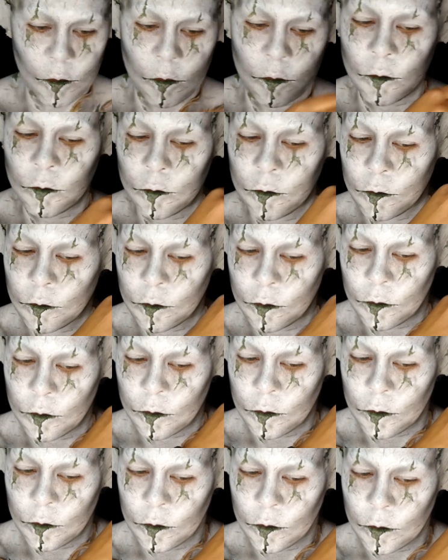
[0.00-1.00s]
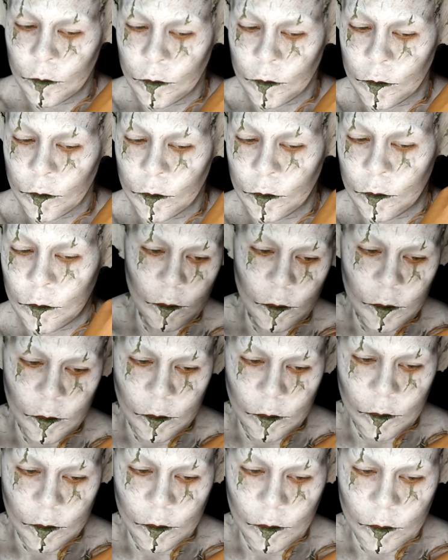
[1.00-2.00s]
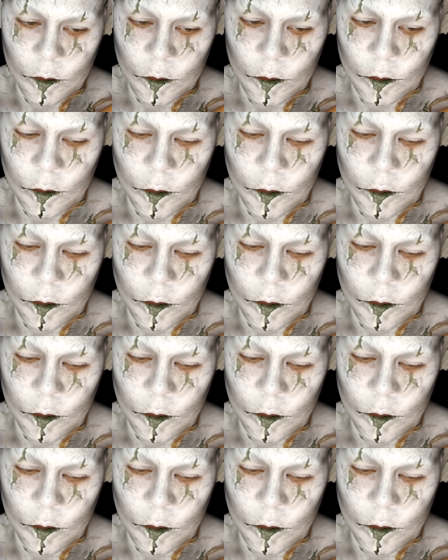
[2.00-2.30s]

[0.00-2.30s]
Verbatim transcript: two-part urethane, but you could